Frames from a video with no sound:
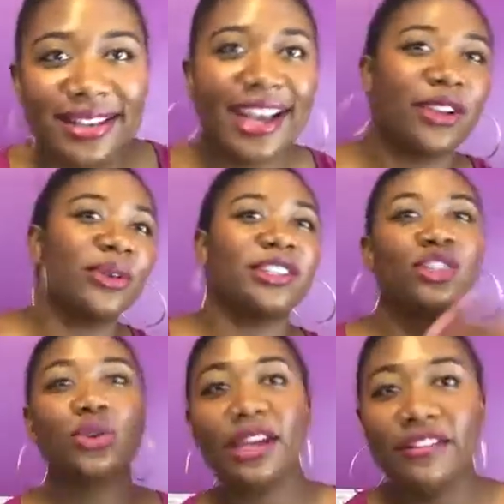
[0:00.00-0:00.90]
I had to get the
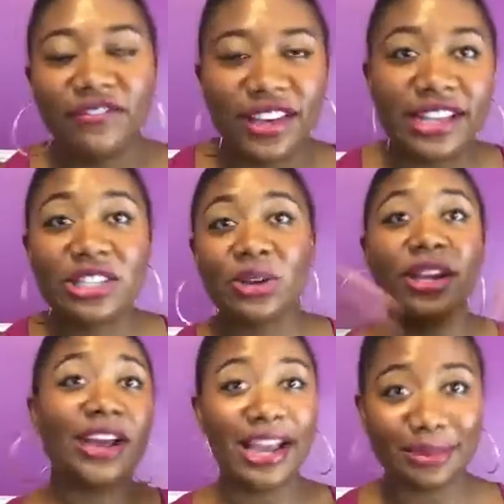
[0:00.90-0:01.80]
screen fixed, so
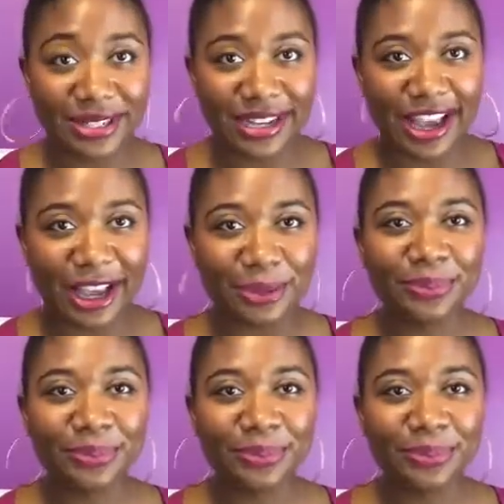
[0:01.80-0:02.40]
here I am today,